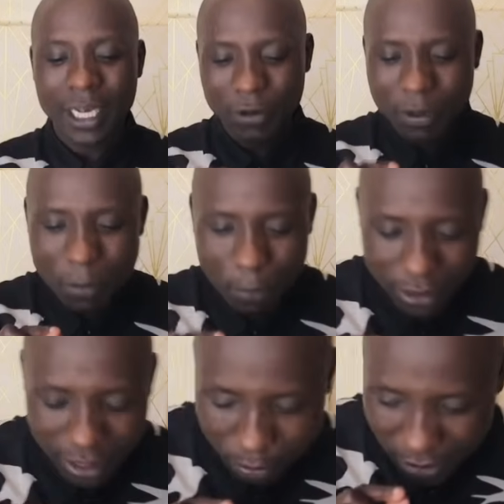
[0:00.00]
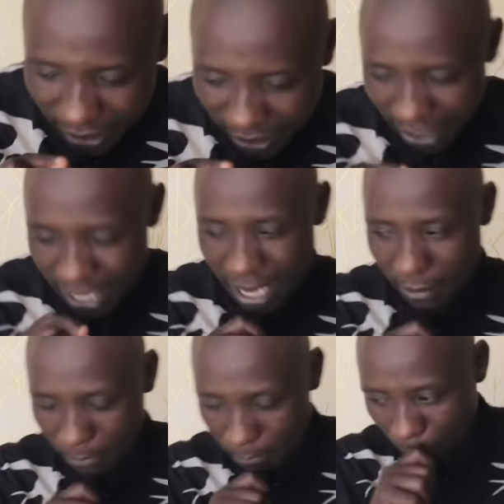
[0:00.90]
Now let me pause a minute
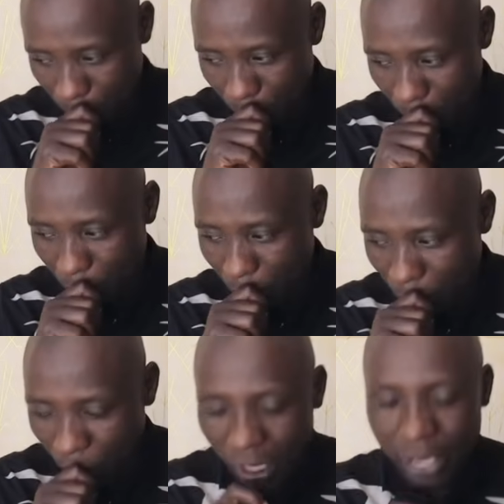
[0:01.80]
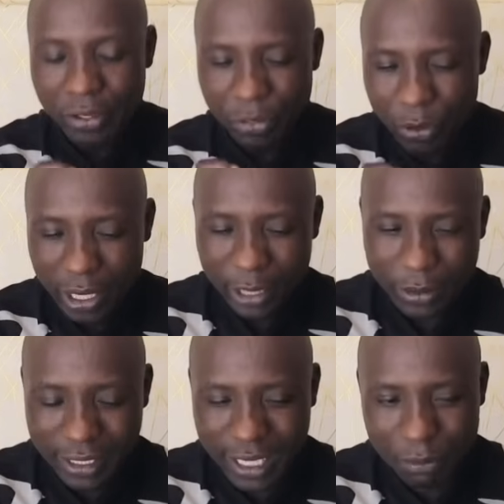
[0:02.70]
there. There
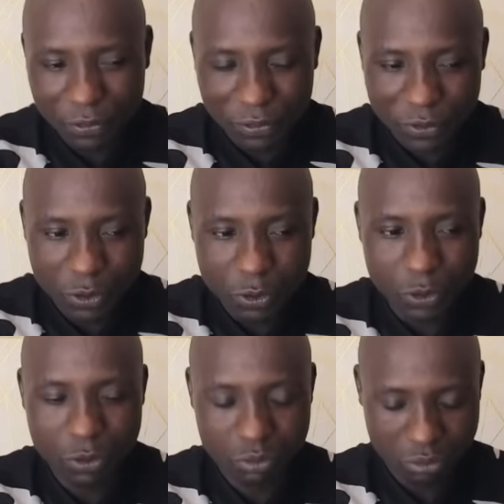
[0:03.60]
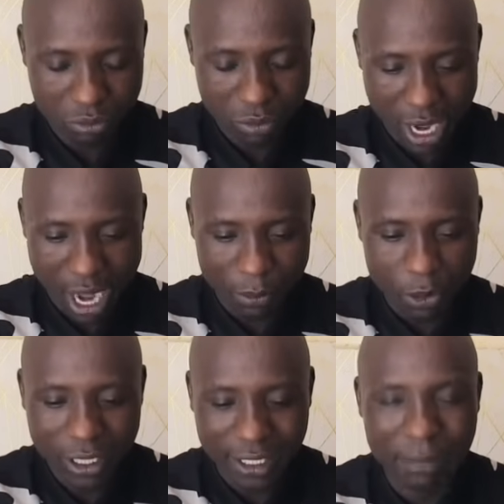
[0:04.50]
were some few, I'm
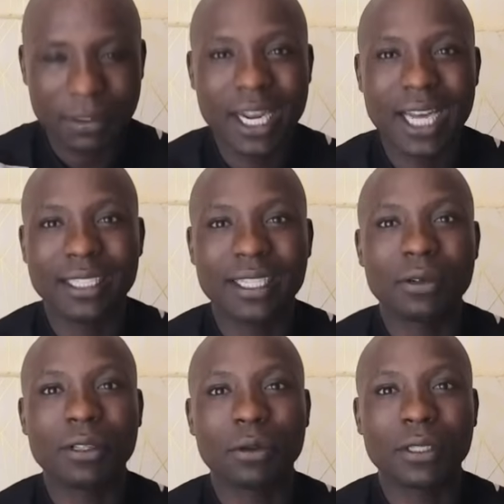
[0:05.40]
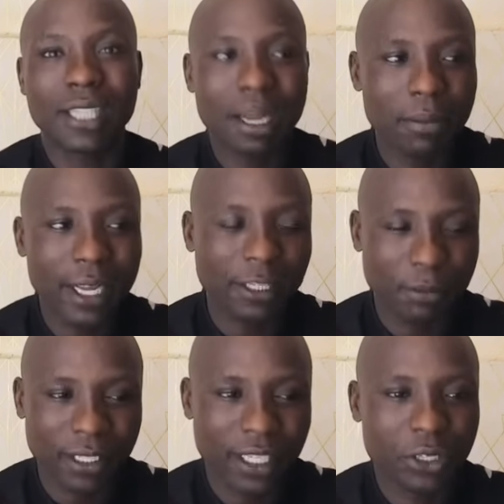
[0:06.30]
looking some cards, there were some
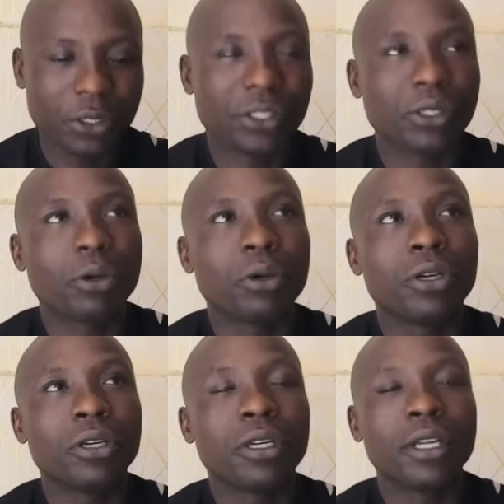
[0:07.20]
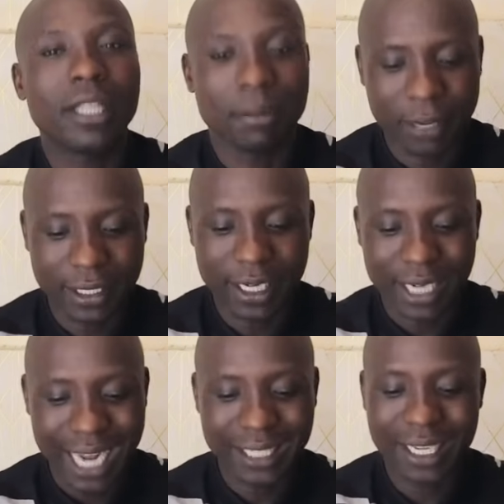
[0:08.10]
expectations on the
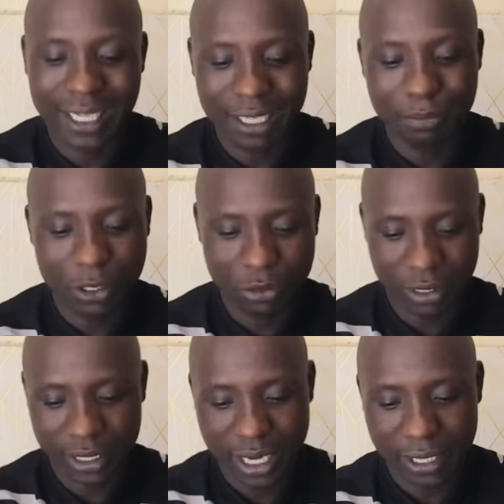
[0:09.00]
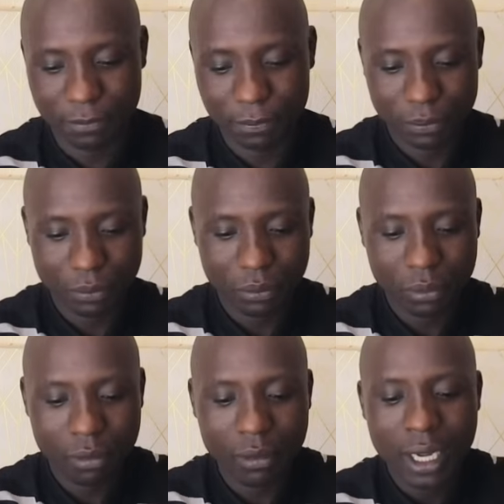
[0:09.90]
president asking DP to resign.
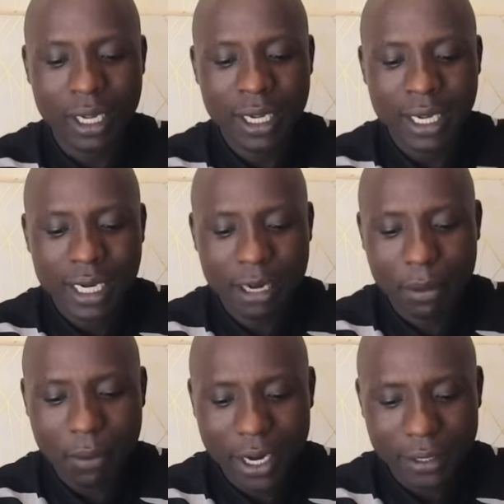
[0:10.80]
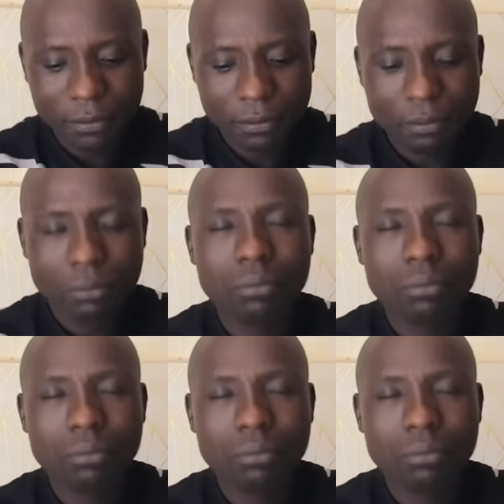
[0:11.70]
Number one,